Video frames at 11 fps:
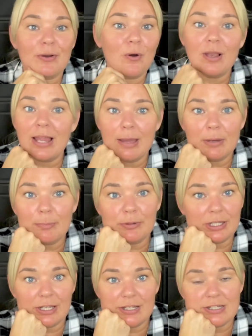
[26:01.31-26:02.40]
All them are
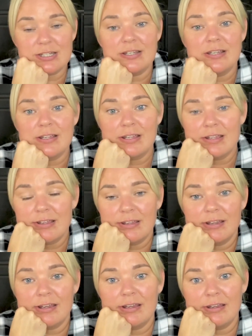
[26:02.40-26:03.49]
brilliant.
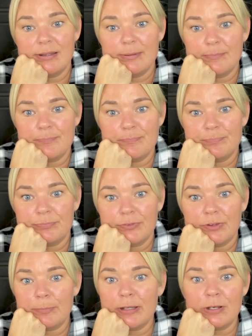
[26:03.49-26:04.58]

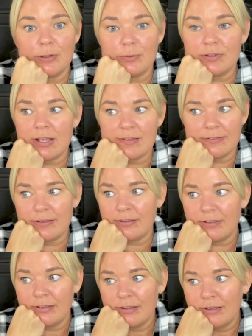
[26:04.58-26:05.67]
There's been loads, hasn't
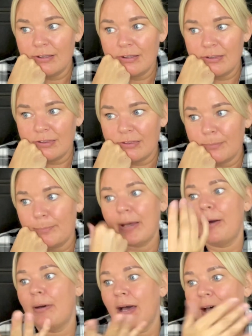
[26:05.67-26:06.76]
there? The
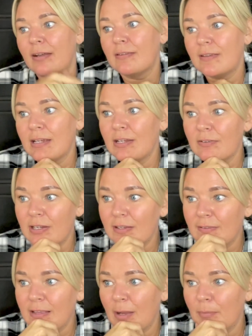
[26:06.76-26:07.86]
Power series,
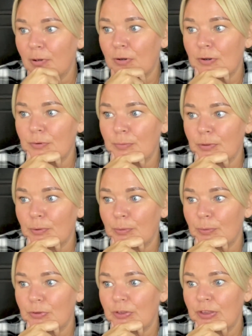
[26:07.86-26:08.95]
them are good with
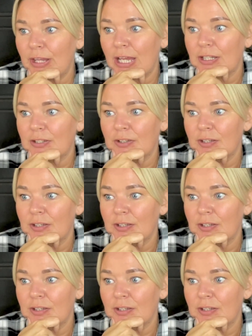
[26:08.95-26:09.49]
Ghosts and that.